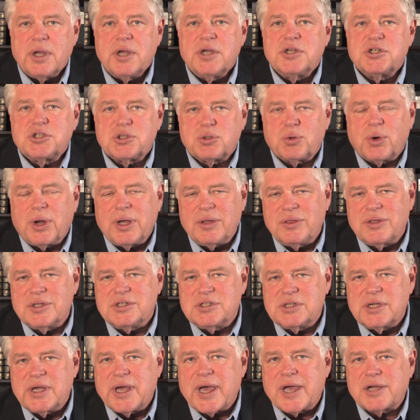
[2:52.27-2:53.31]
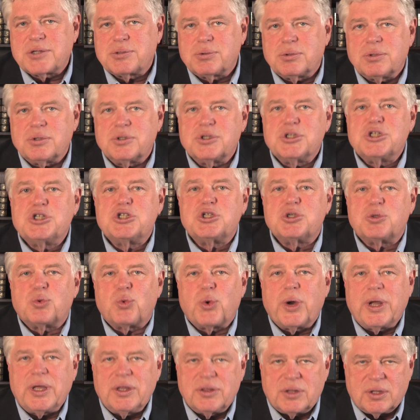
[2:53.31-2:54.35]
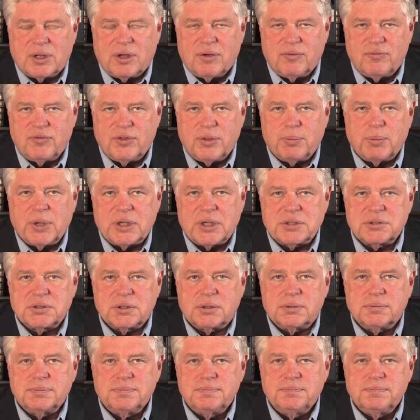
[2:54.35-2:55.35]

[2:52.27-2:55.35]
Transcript: Strength is the actual strength of the muscle.